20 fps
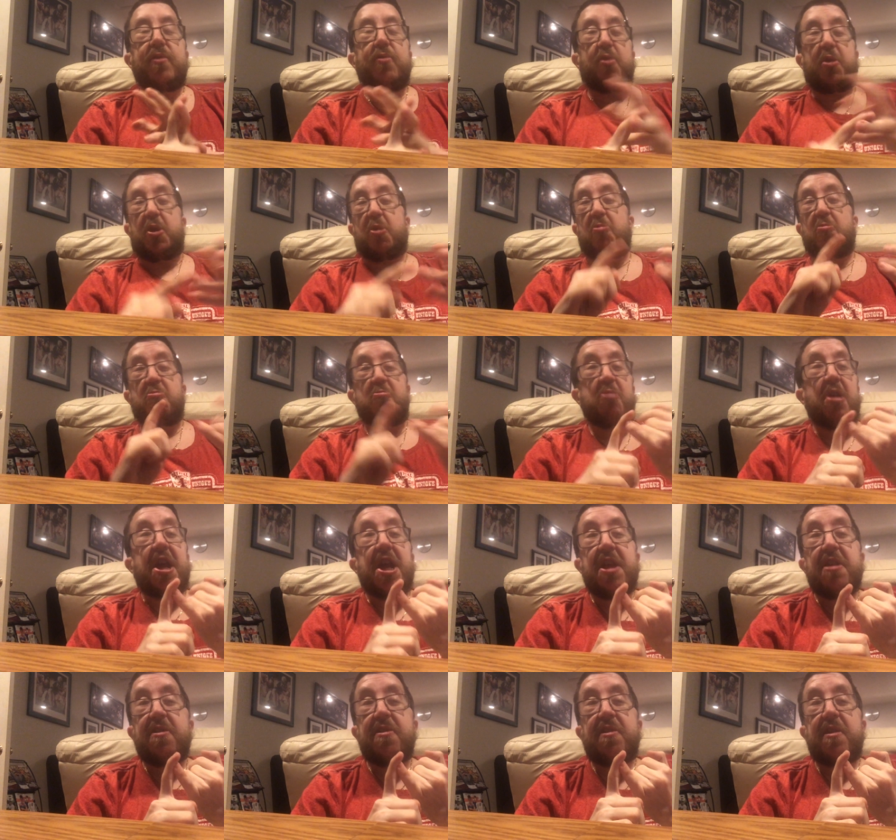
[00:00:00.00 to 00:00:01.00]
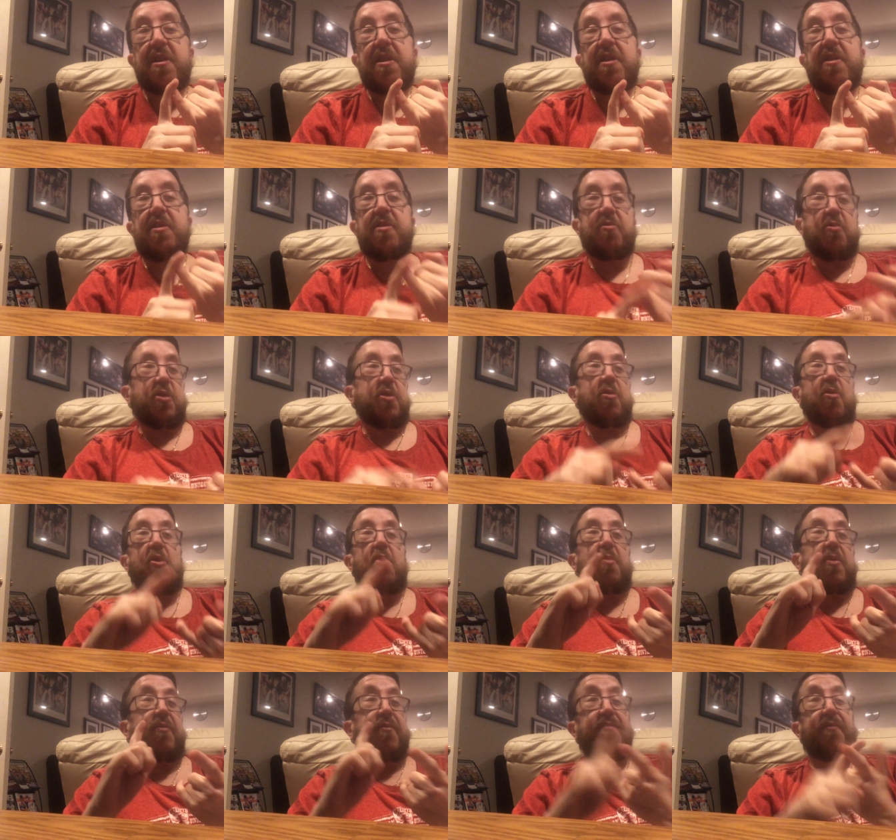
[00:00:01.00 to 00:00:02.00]
or you're racist, or you're
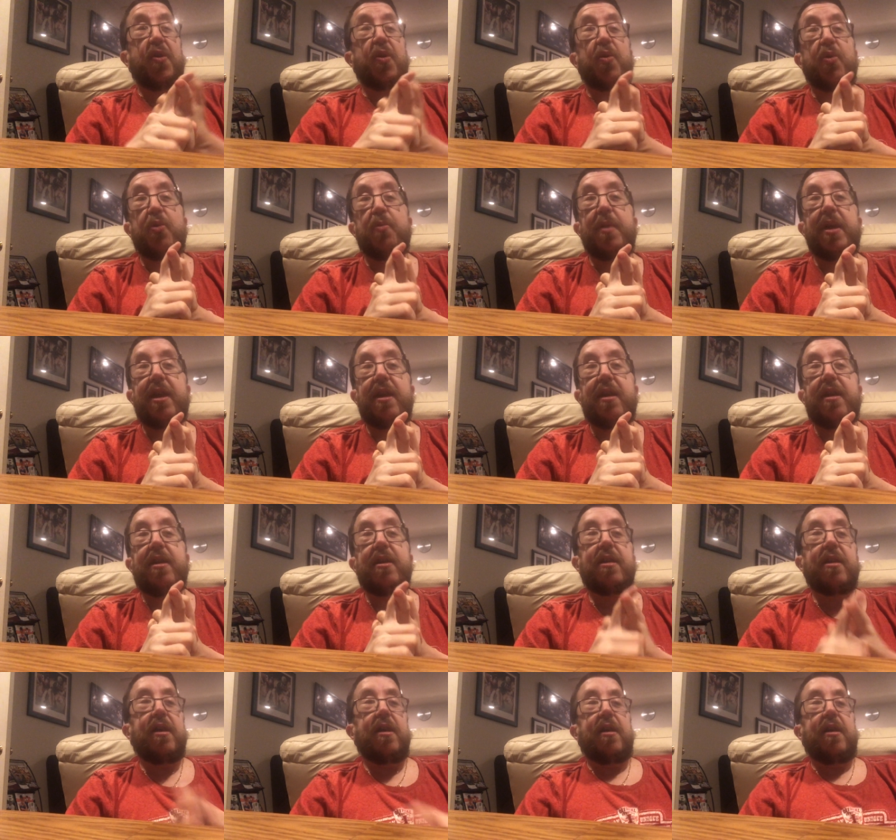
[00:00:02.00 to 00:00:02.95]
homophobic.